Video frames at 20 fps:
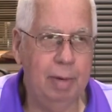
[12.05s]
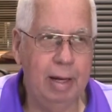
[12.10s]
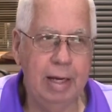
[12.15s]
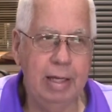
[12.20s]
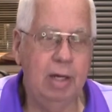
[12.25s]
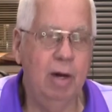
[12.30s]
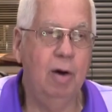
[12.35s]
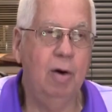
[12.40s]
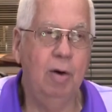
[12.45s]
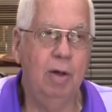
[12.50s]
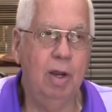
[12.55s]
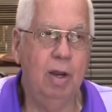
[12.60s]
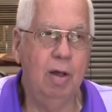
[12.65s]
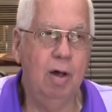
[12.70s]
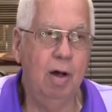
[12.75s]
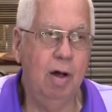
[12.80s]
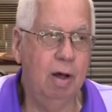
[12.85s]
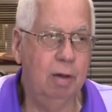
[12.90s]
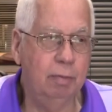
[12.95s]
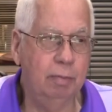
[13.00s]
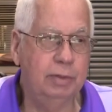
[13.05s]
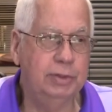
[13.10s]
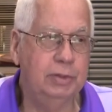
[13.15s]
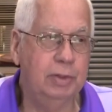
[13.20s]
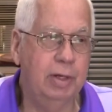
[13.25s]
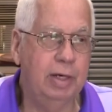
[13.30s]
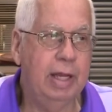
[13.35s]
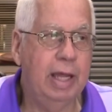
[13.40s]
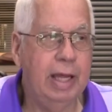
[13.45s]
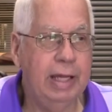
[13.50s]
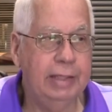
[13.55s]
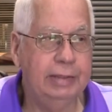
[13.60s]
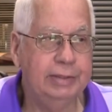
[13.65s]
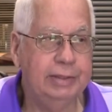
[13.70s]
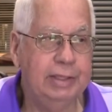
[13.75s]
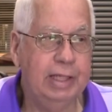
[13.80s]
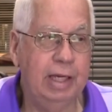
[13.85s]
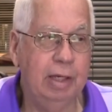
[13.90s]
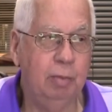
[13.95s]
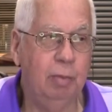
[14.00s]
money all along was on
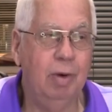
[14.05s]
Haynes King.